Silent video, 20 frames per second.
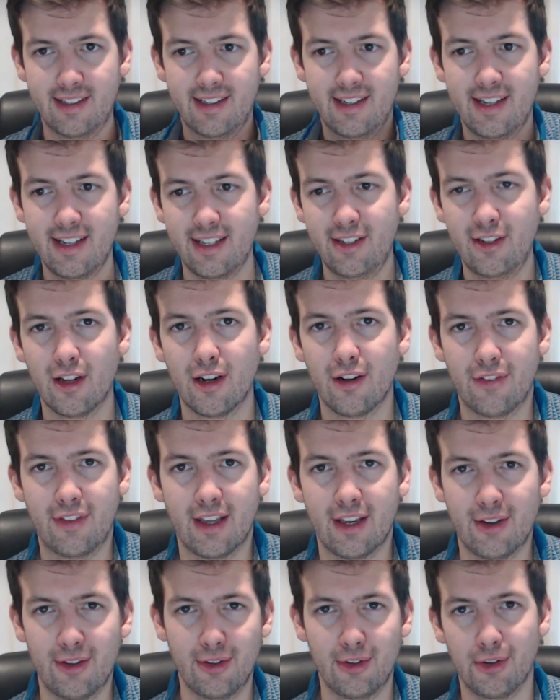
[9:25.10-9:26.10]
not if they're
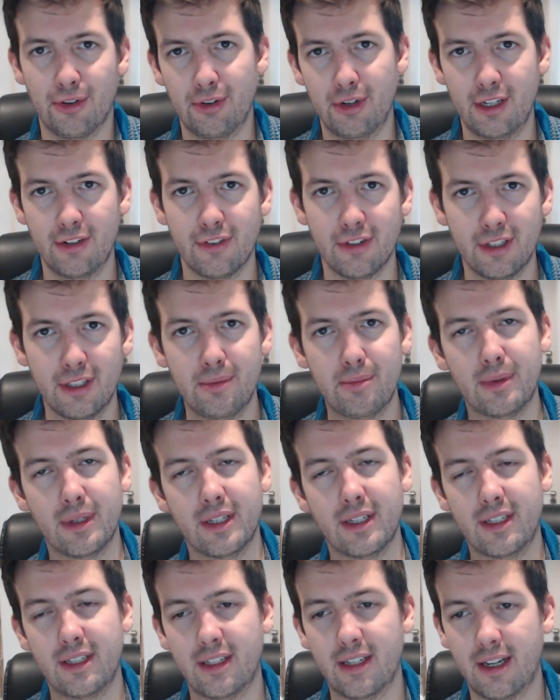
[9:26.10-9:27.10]
good or evil,
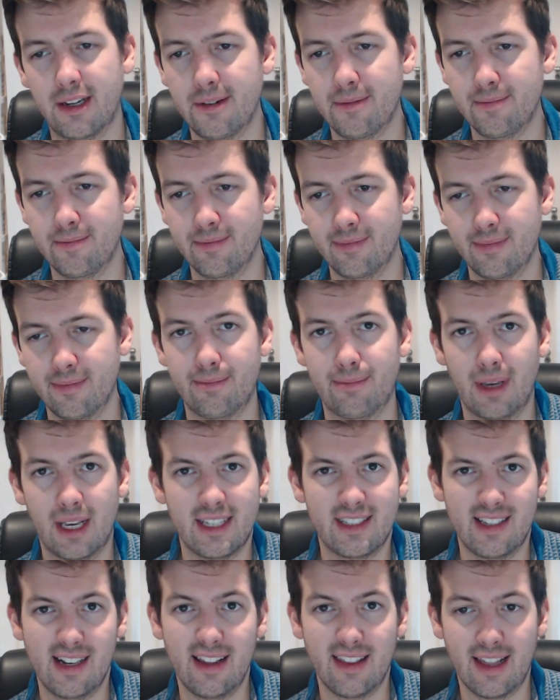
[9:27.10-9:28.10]
but
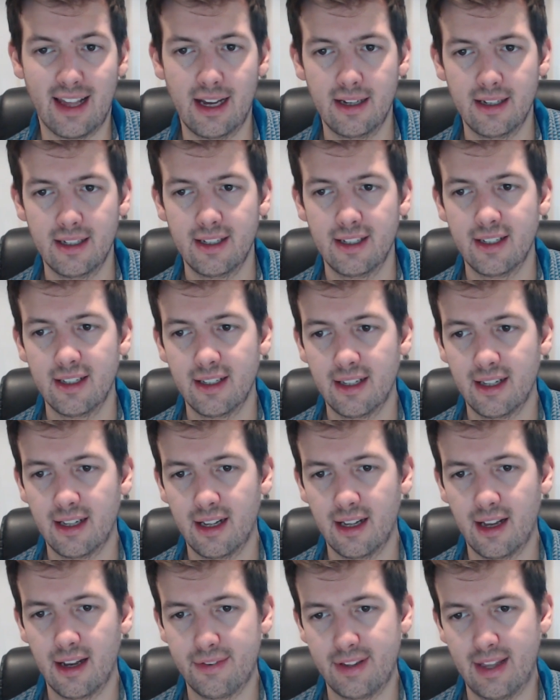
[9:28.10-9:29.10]
basically that.
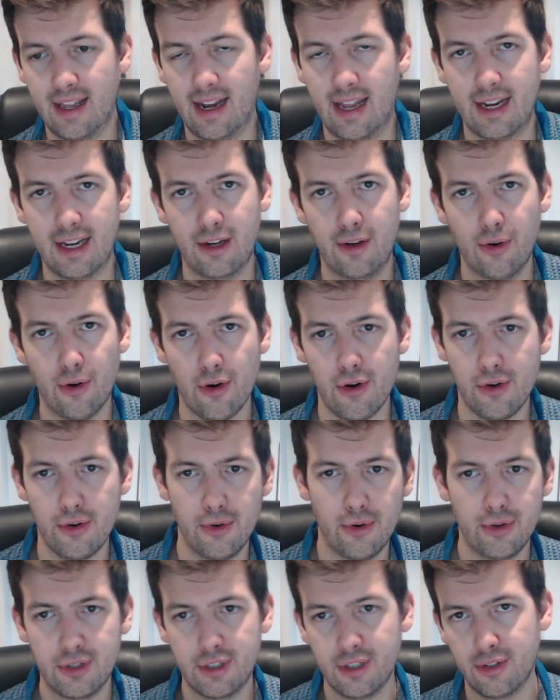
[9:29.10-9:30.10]
If they like law and
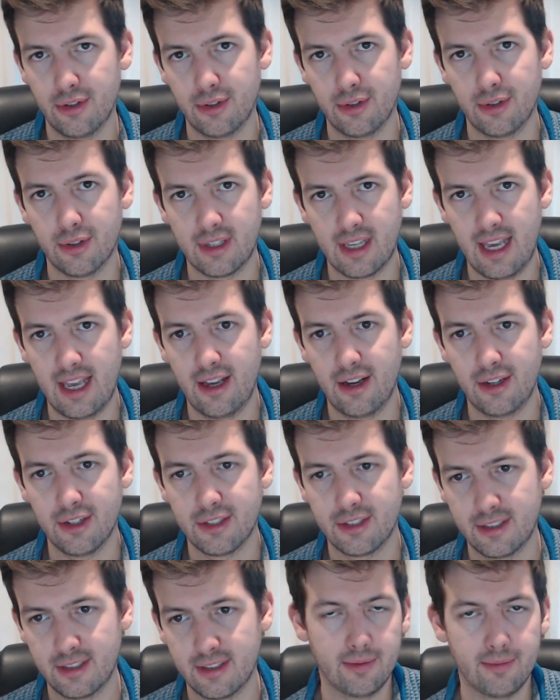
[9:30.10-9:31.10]
order or
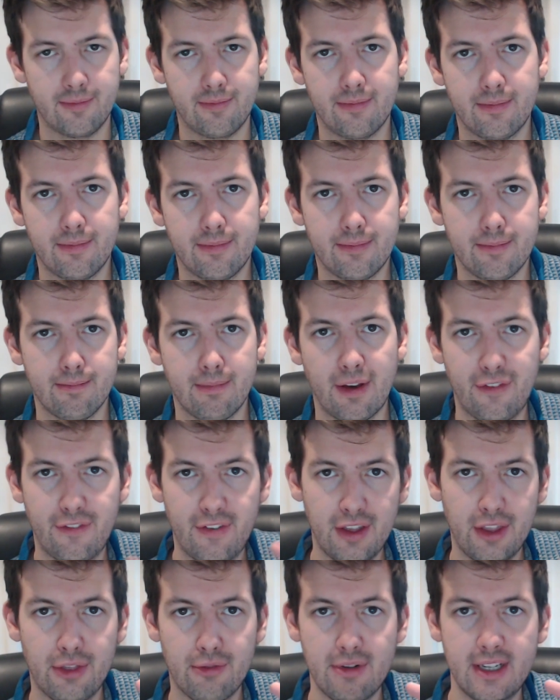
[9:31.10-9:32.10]
chaos. My
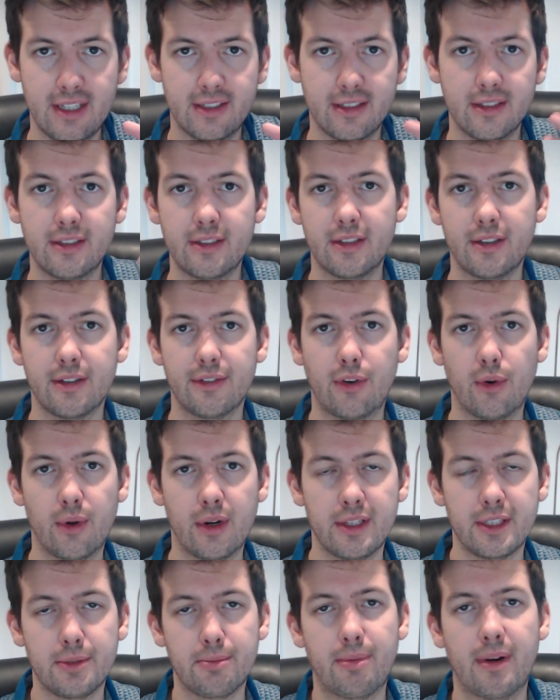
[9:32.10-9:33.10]
5th reason for
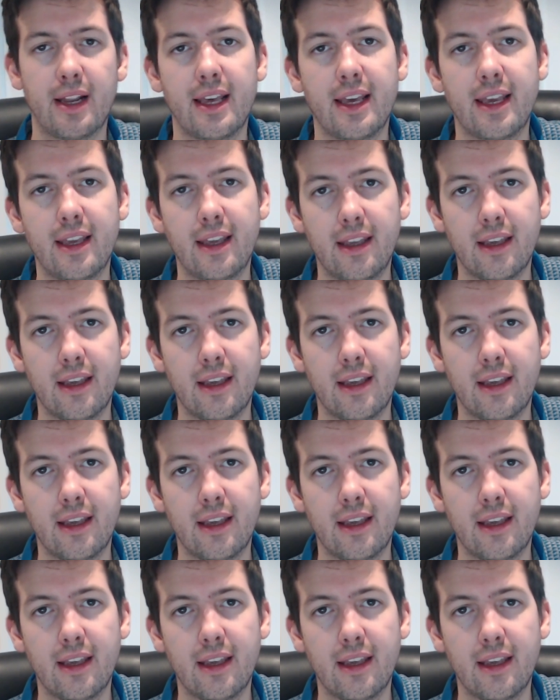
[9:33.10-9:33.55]
wanting to play